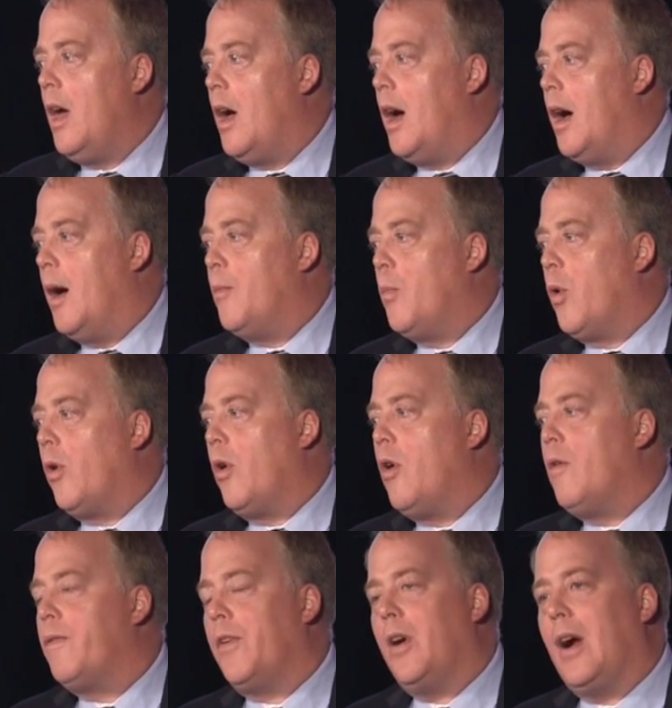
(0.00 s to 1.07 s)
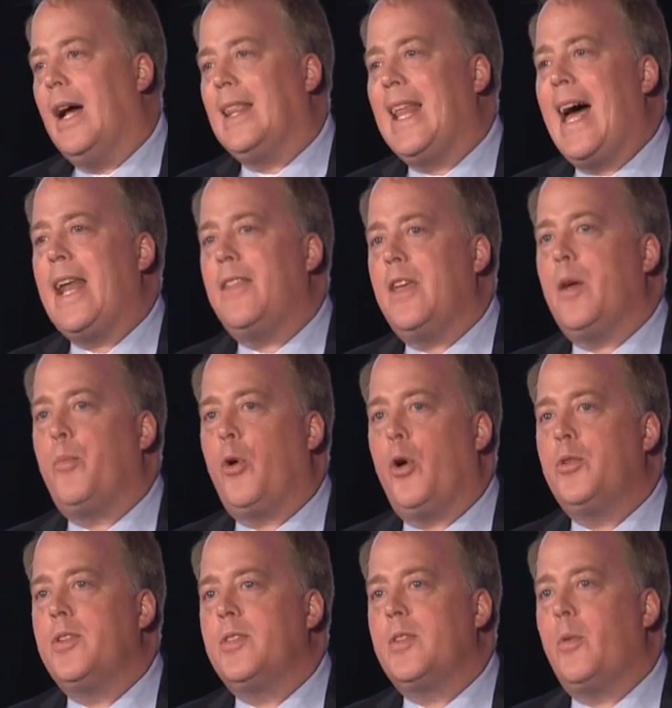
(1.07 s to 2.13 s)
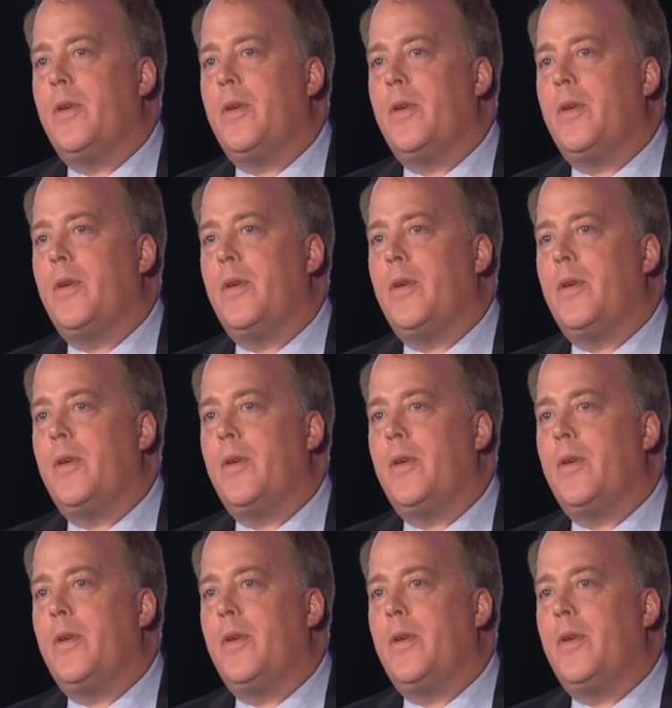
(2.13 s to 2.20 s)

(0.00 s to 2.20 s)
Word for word: Uh, moreover, a lot of the approaches that